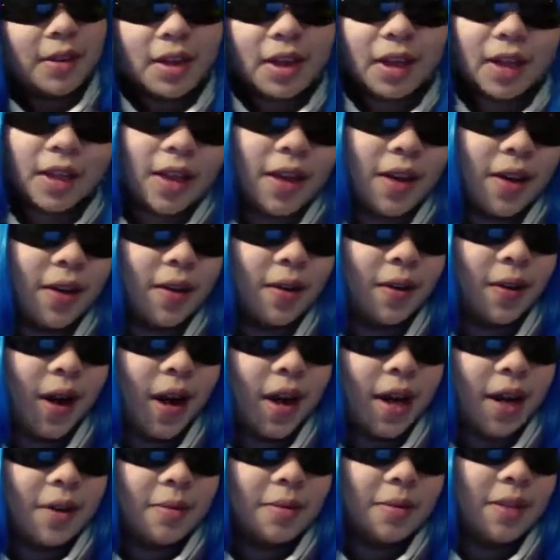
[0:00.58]
Hello, I
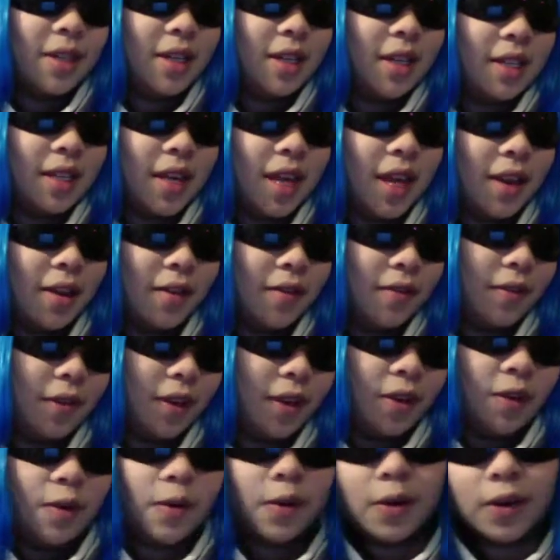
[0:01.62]
am
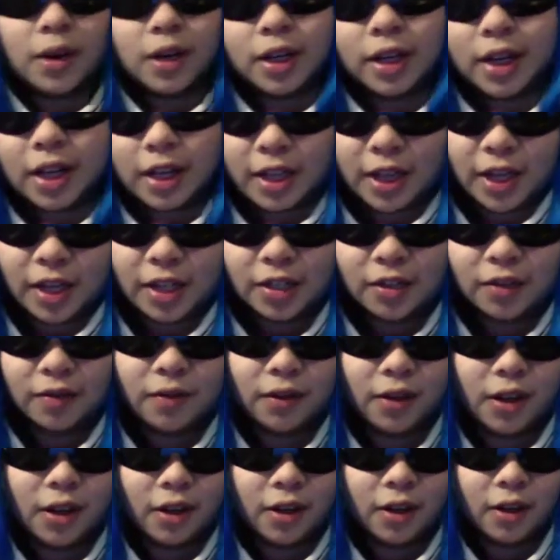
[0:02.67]
TSAAV, or Another Asian
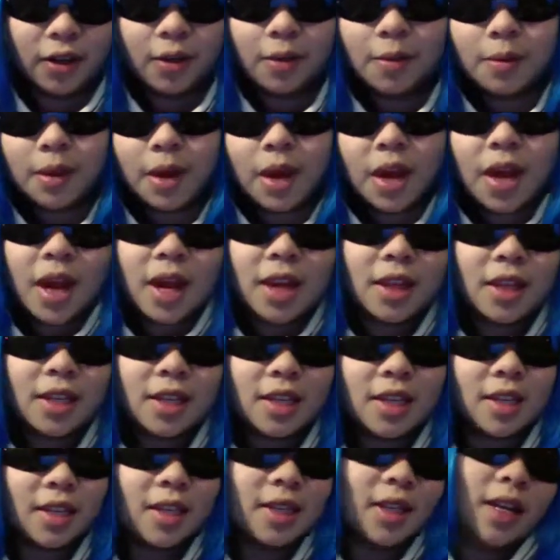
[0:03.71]
Vlogger, and
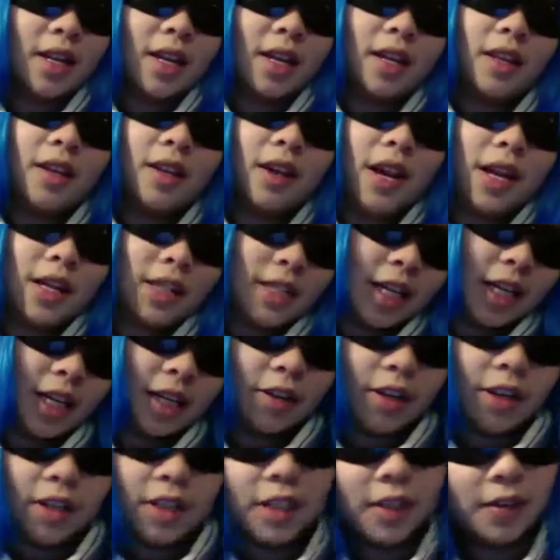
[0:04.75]
this is another
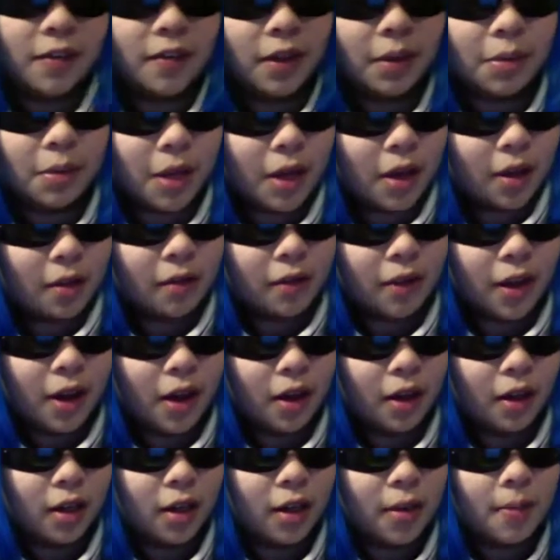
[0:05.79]
anti-creativity block
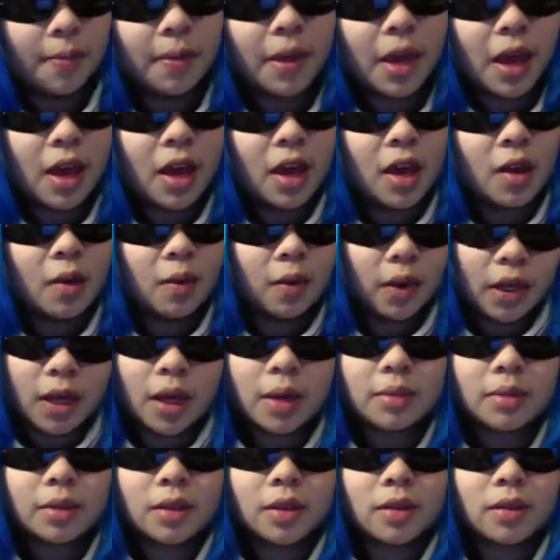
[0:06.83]
vlog. When it
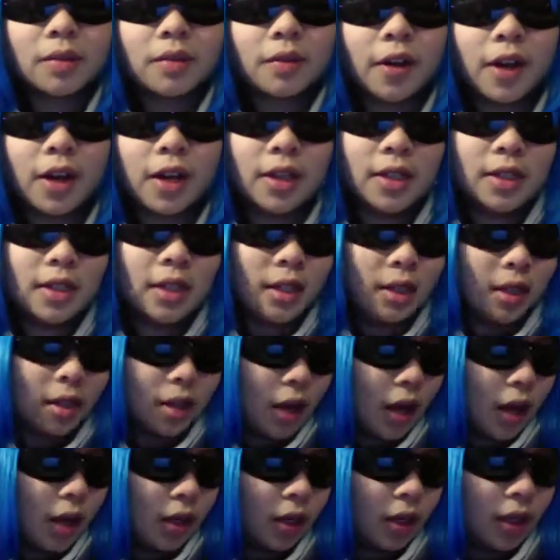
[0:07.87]
comes to the phrase the
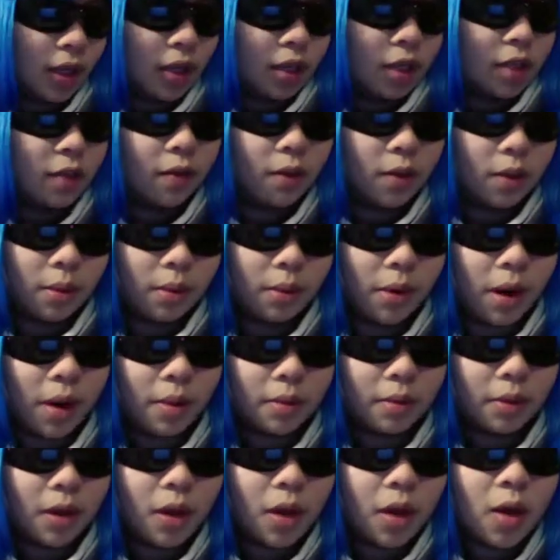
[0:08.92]
holidays for a
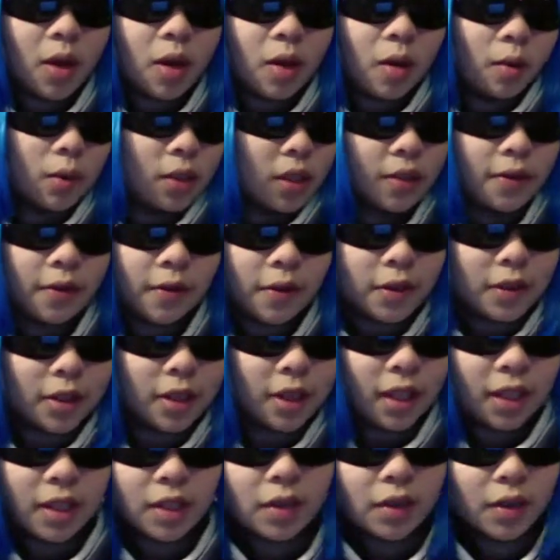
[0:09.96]
prompt, what's the first
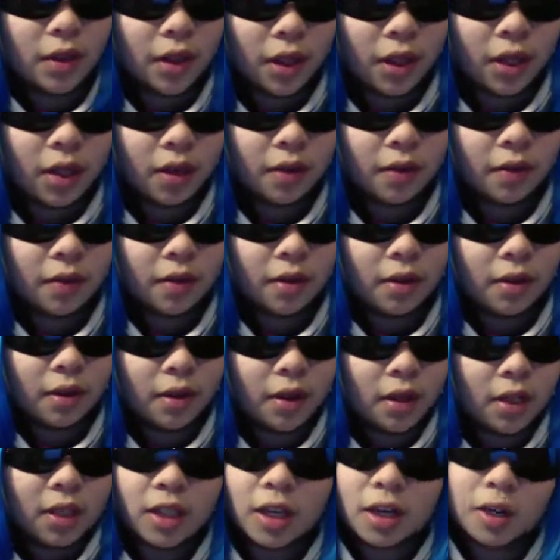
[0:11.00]
things you think of?
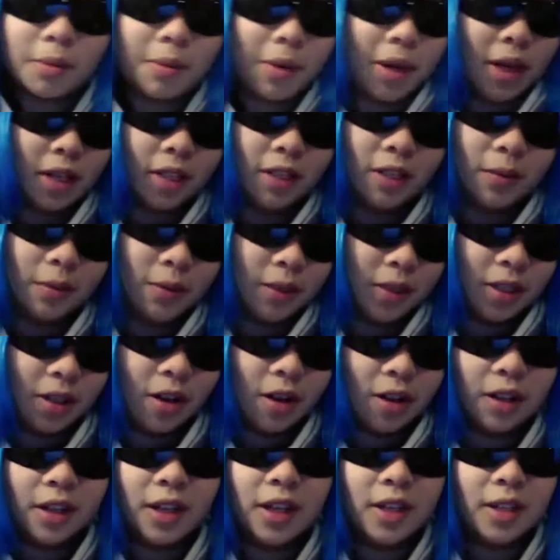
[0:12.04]
It's automatically winter
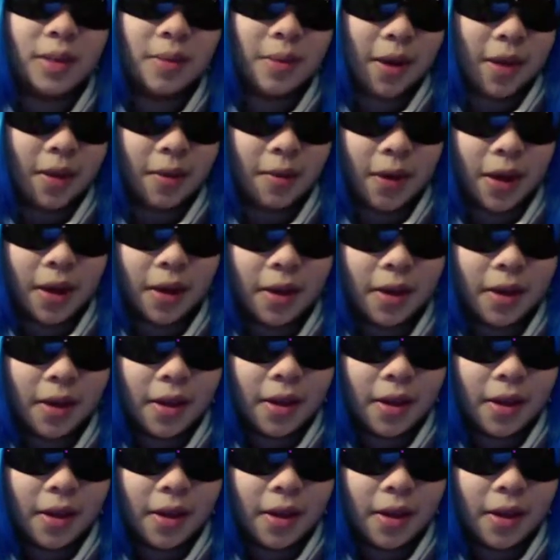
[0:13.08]
holidays, by the way.